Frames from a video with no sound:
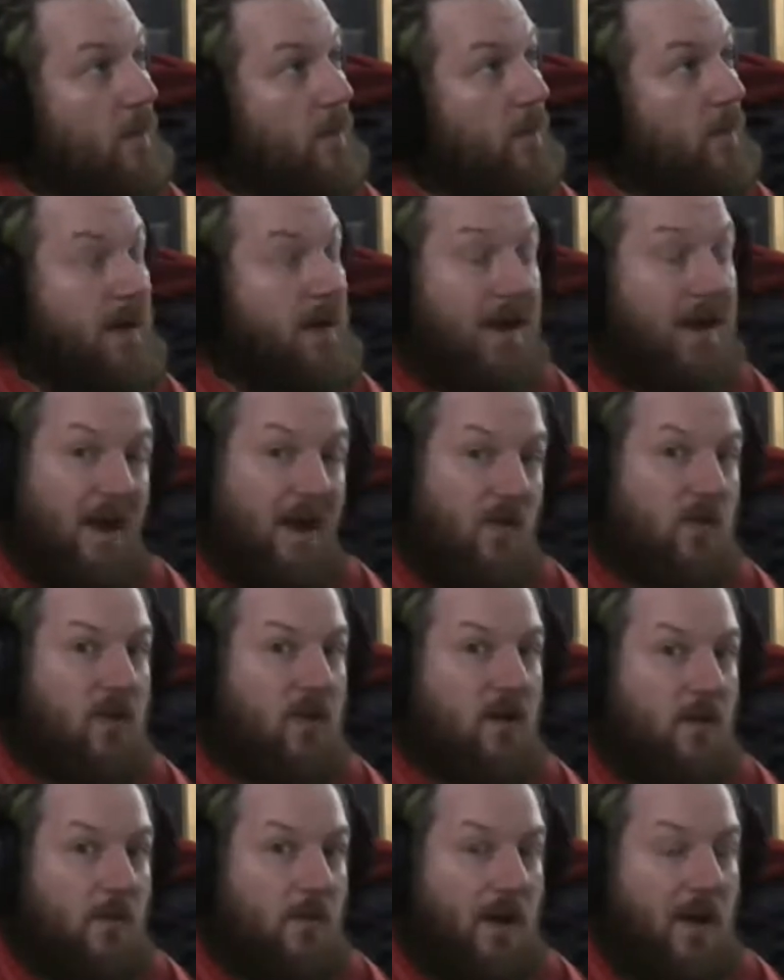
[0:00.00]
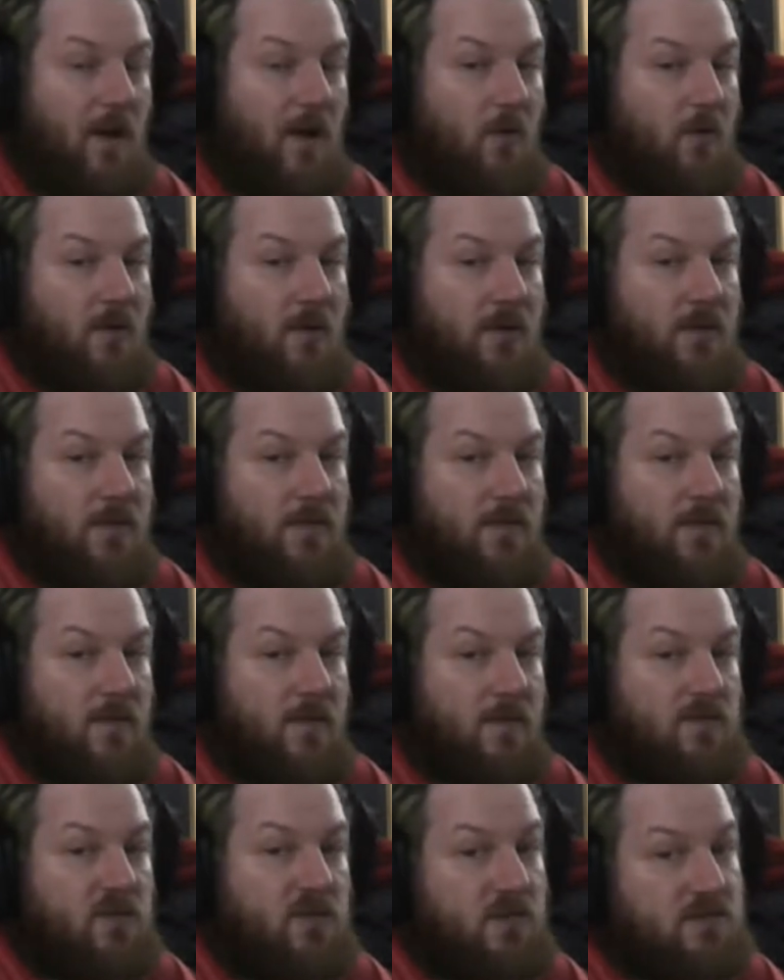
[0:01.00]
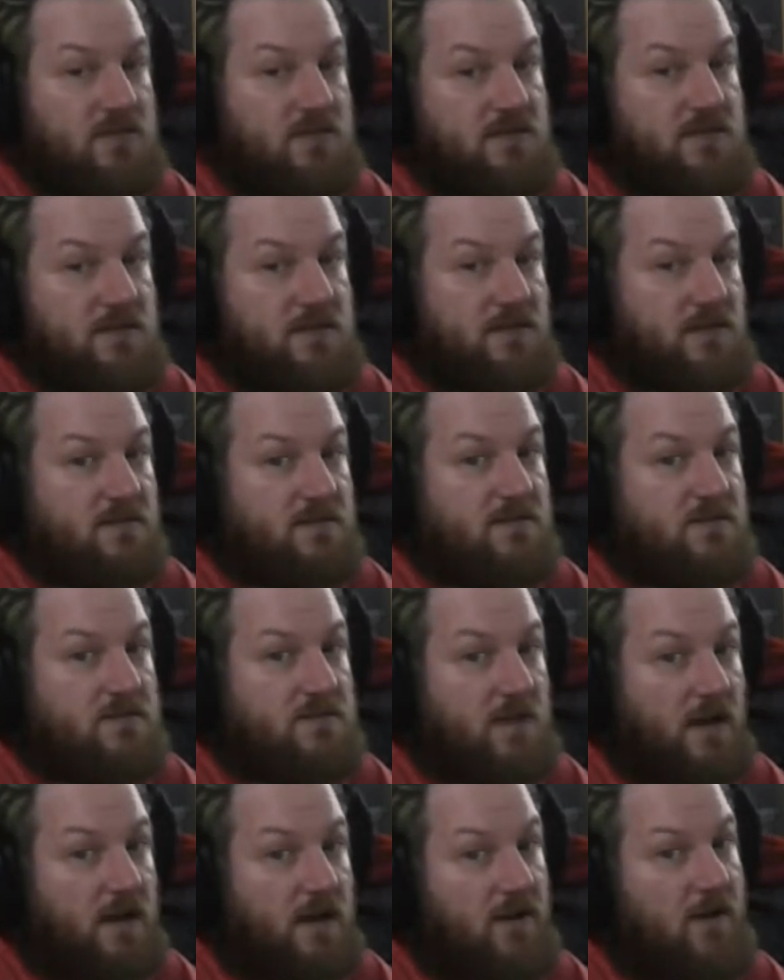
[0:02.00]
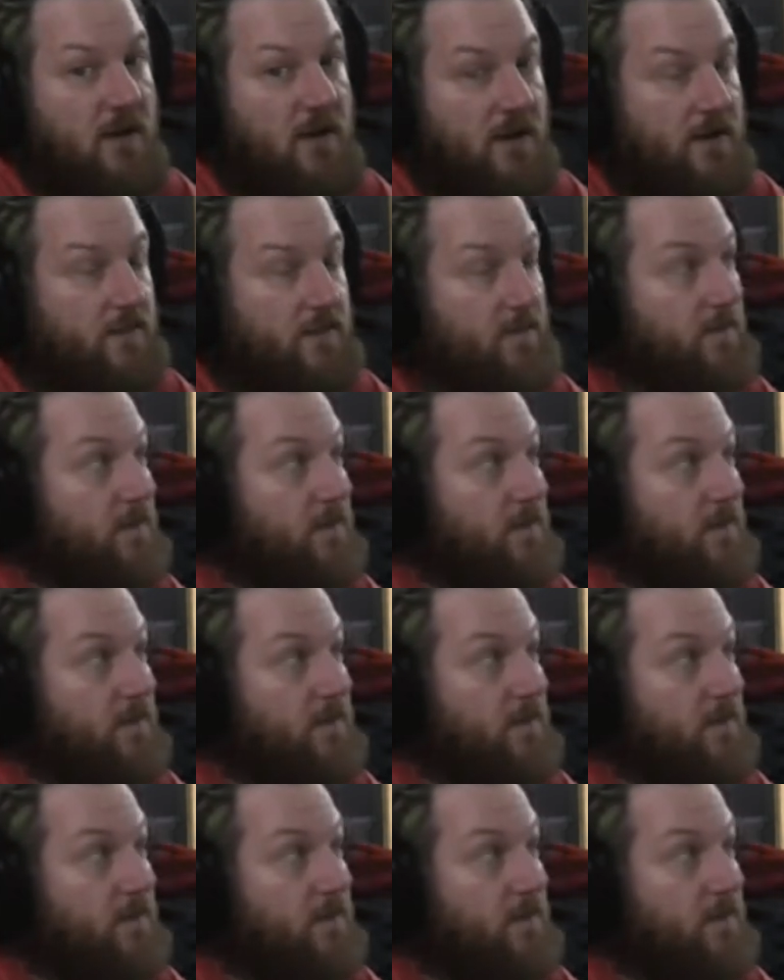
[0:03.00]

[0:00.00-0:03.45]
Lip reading: but now they're coming out with Justice League Snyder Cut.